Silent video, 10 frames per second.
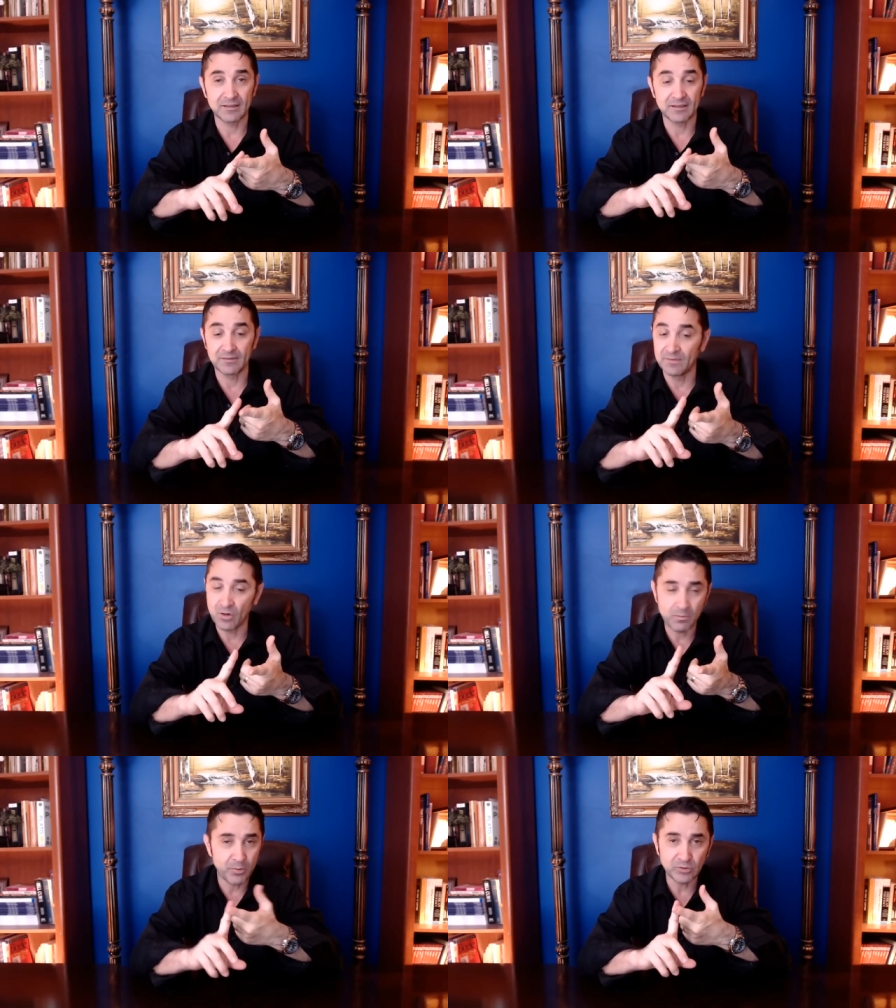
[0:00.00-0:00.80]
no
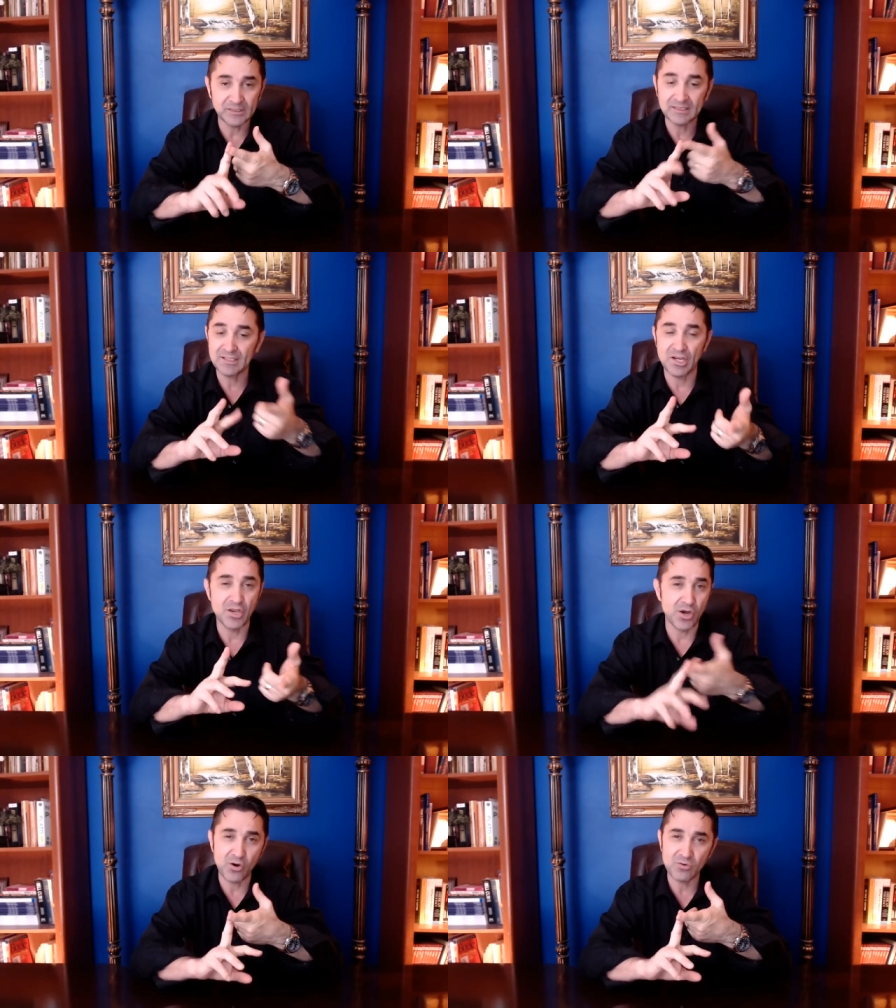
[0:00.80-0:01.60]
Putin,
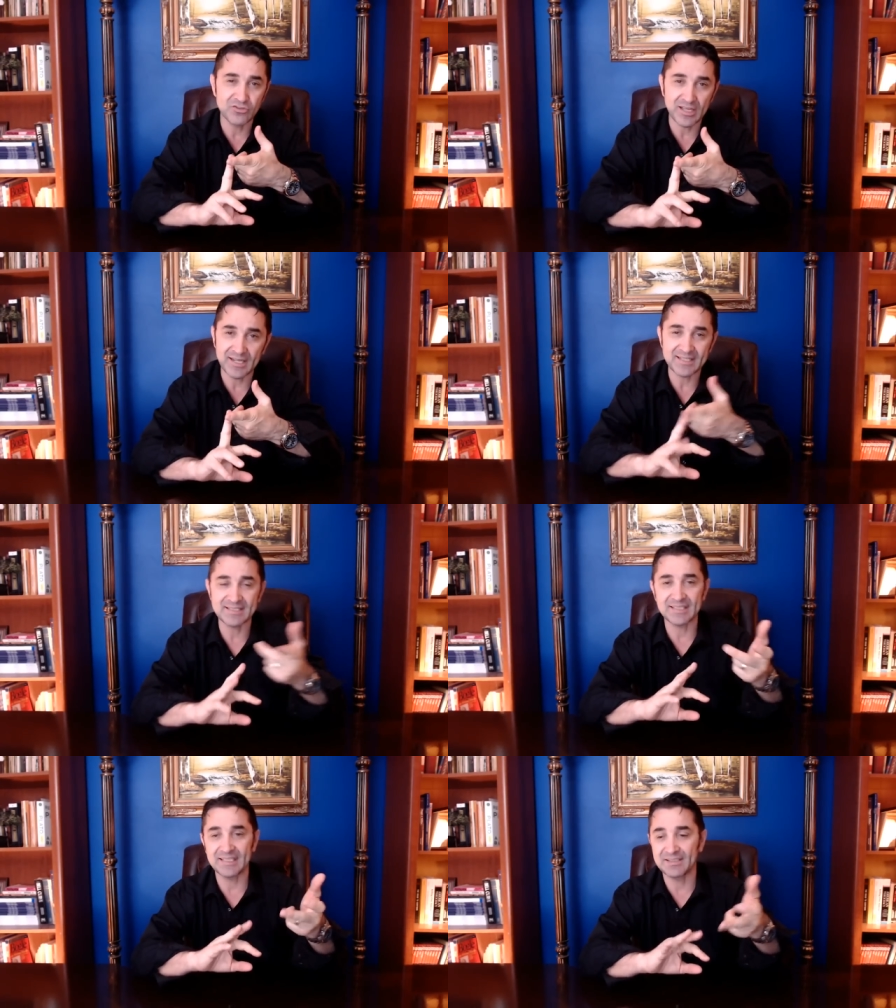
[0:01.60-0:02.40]
no
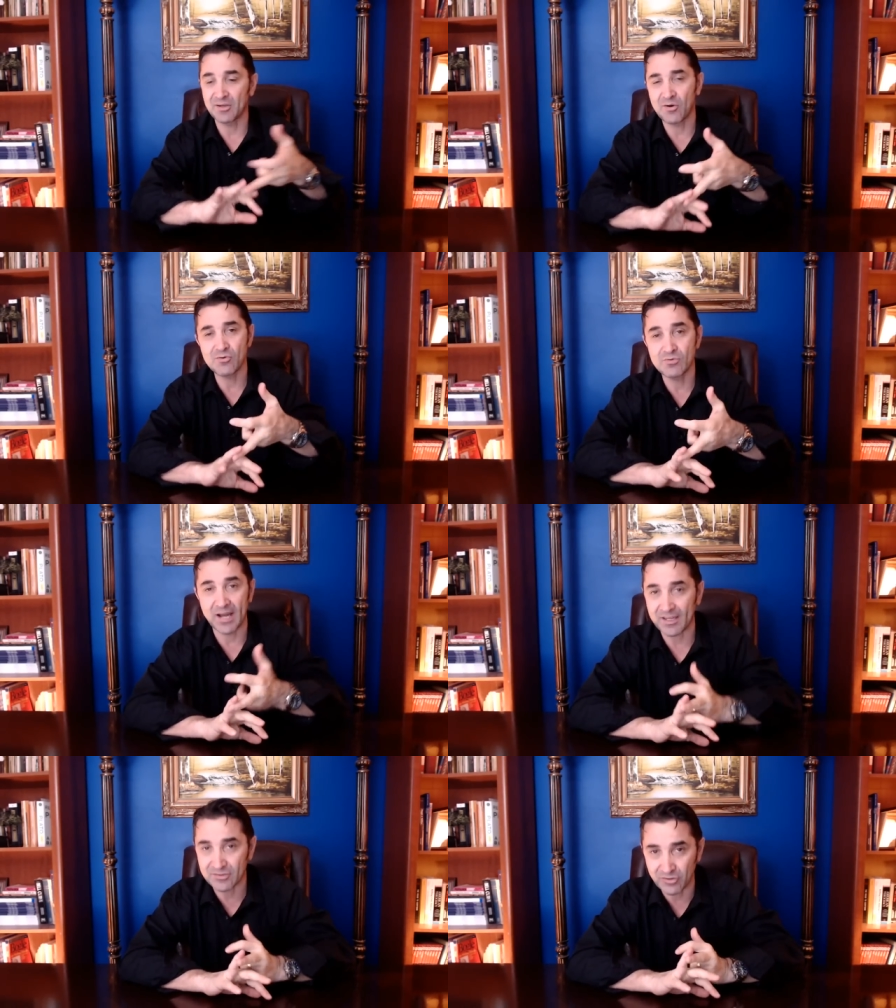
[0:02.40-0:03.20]
Zelensky, no
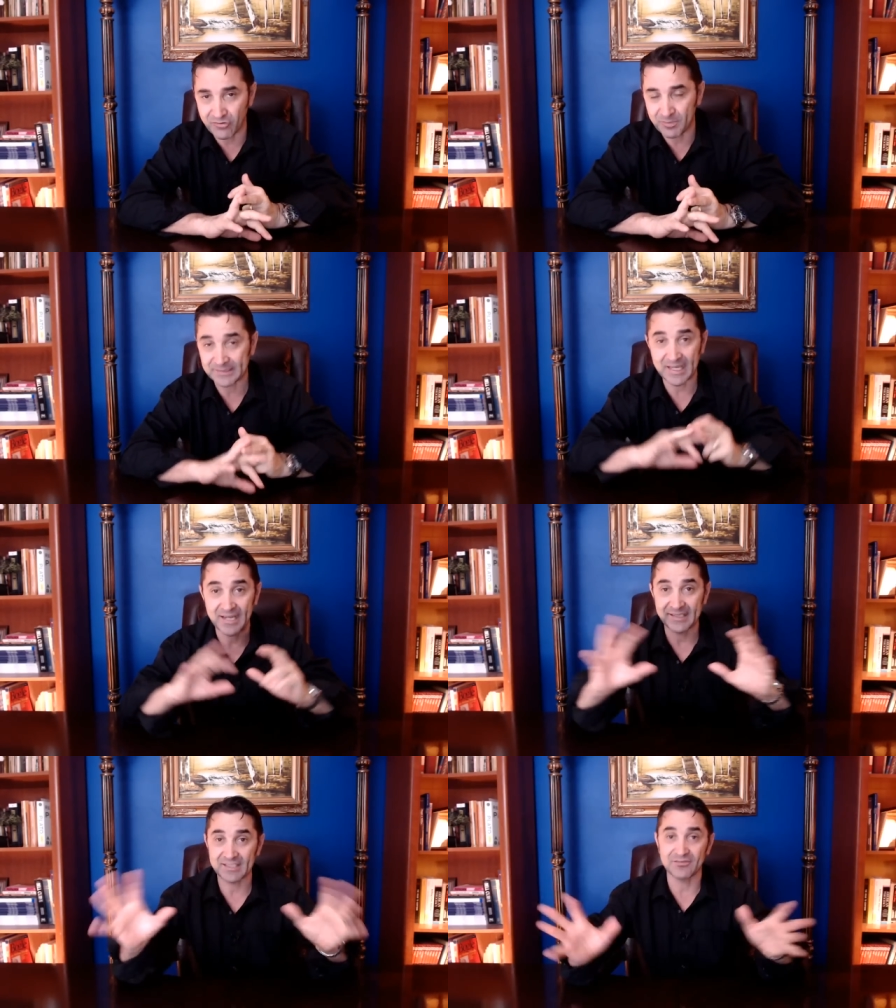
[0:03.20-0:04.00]
Azov
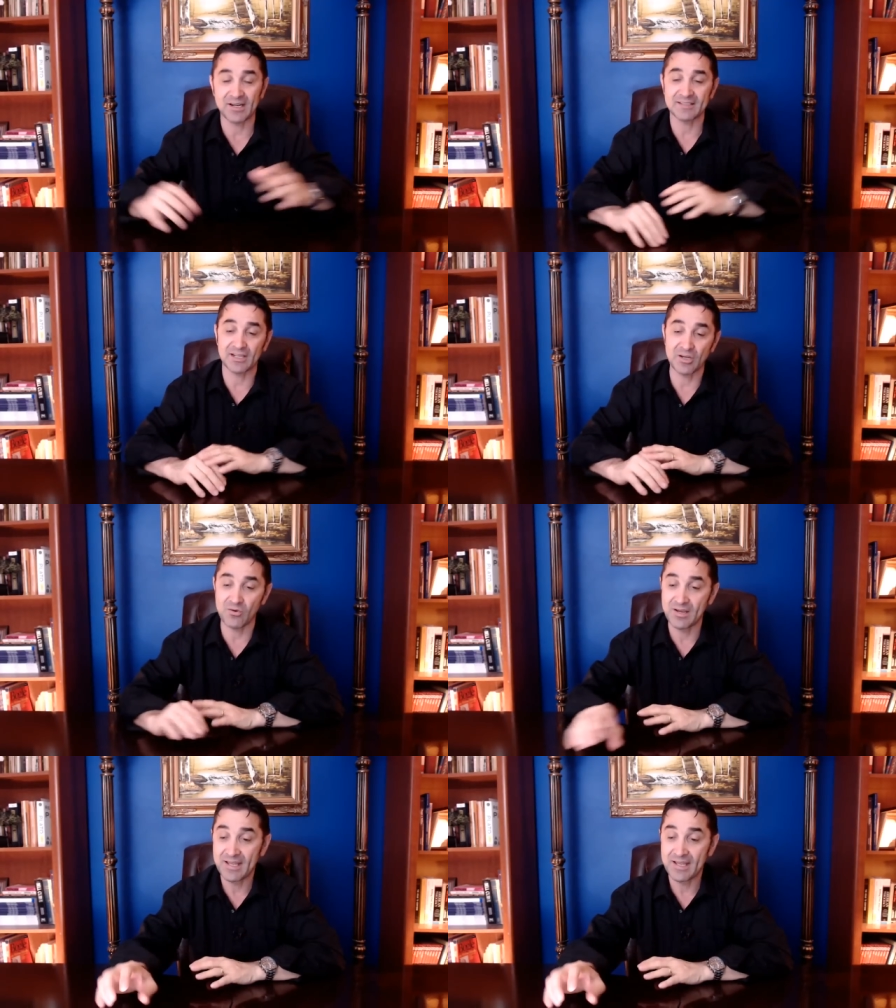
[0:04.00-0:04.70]
battalion as far as I know,